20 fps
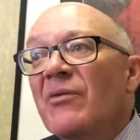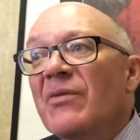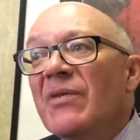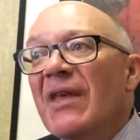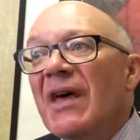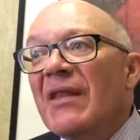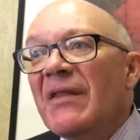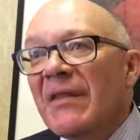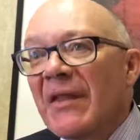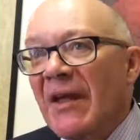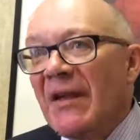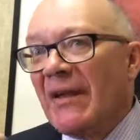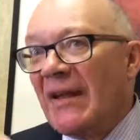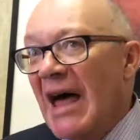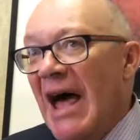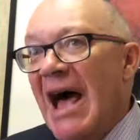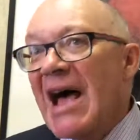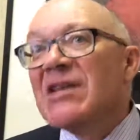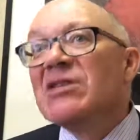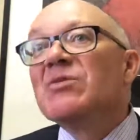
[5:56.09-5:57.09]
the, the
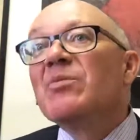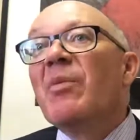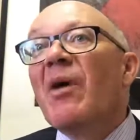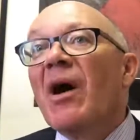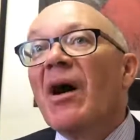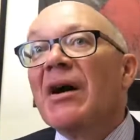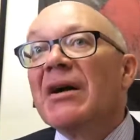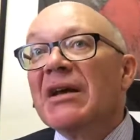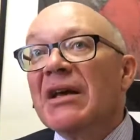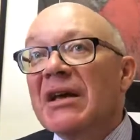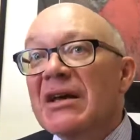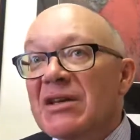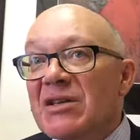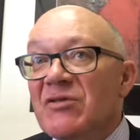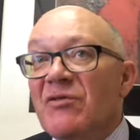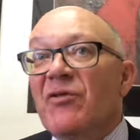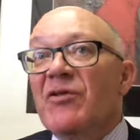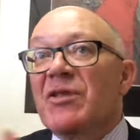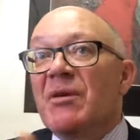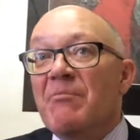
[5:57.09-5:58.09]
last part is
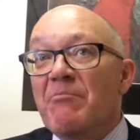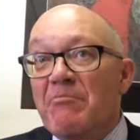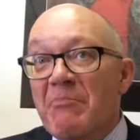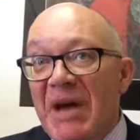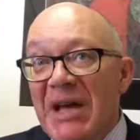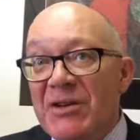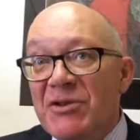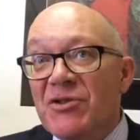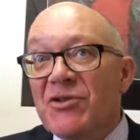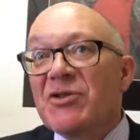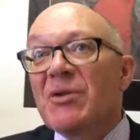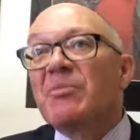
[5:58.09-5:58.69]
for the mentor